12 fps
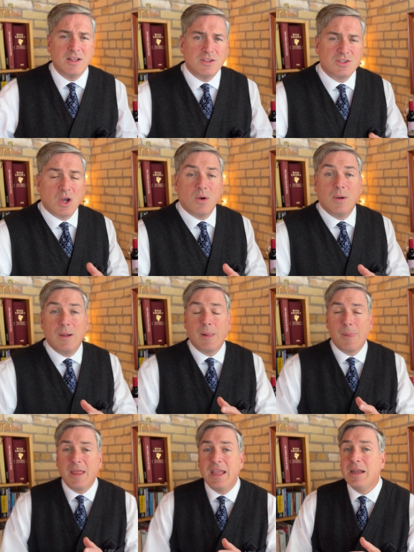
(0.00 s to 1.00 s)
So
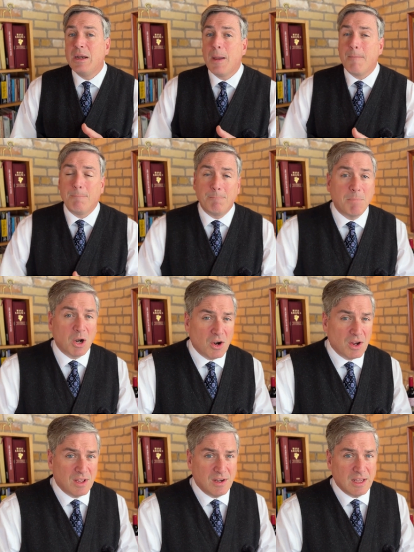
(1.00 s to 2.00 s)
in
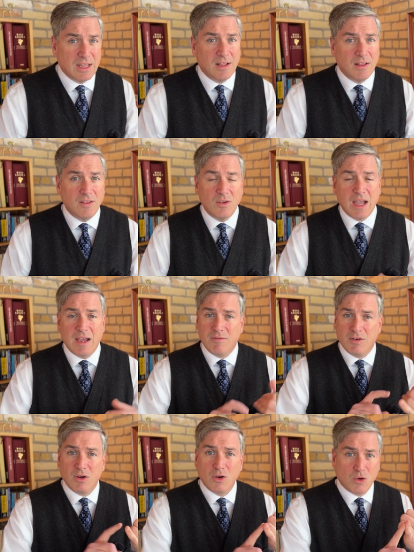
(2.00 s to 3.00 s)
Burgundy, you have
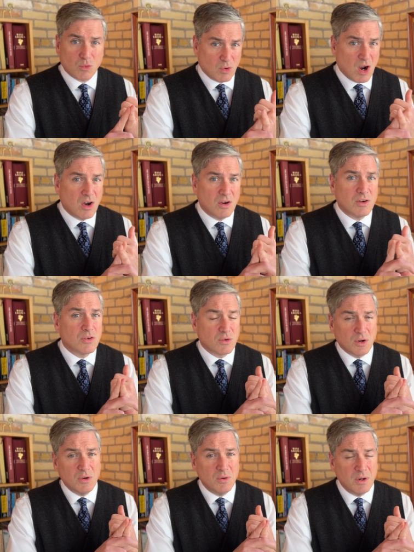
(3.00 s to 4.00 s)
Grand
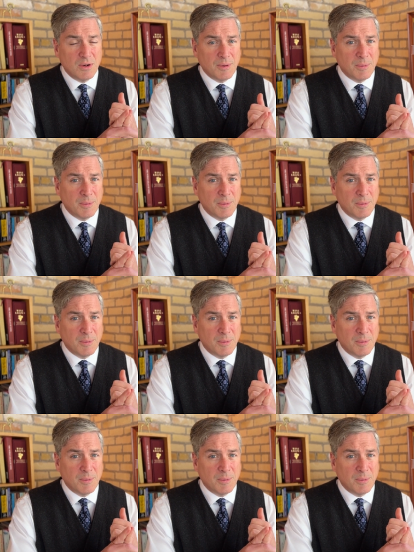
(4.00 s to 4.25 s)
Cru,